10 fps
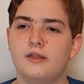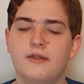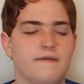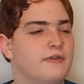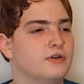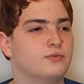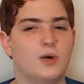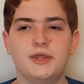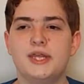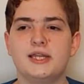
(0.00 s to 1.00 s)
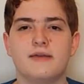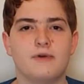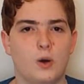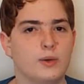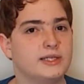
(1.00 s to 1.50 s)
if there's one thing they've
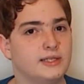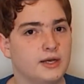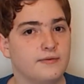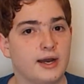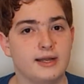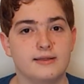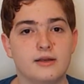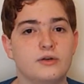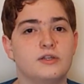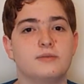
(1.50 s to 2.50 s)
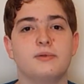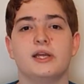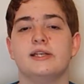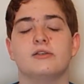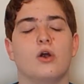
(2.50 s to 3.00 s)
always done right, their
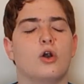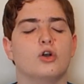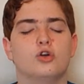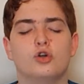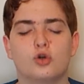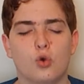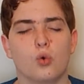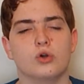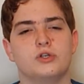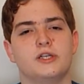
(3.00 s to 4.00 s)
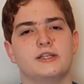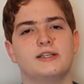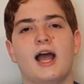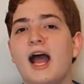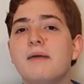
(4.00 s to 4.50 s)
displays are gorgeous,
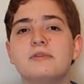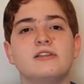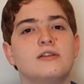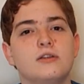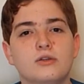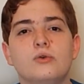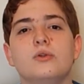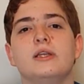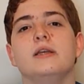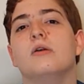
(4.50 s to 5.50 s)
absolutely